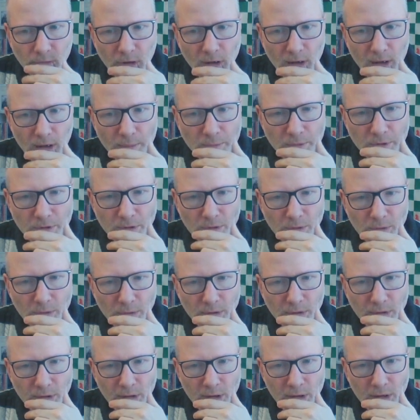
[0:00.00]

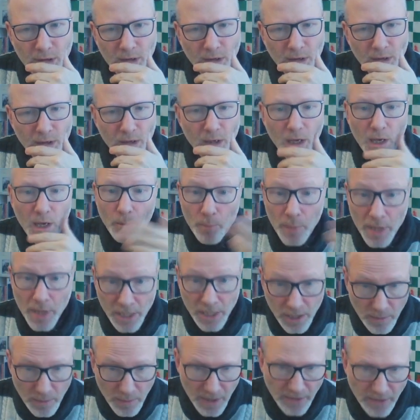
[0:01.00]
Absolutely.
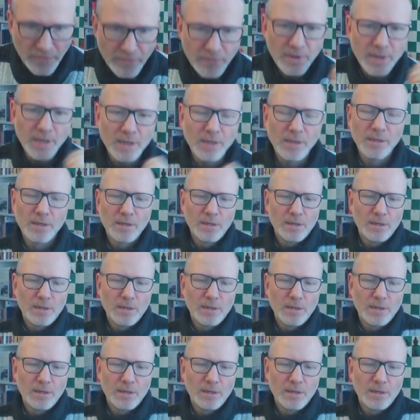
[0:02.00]
Bishop f3,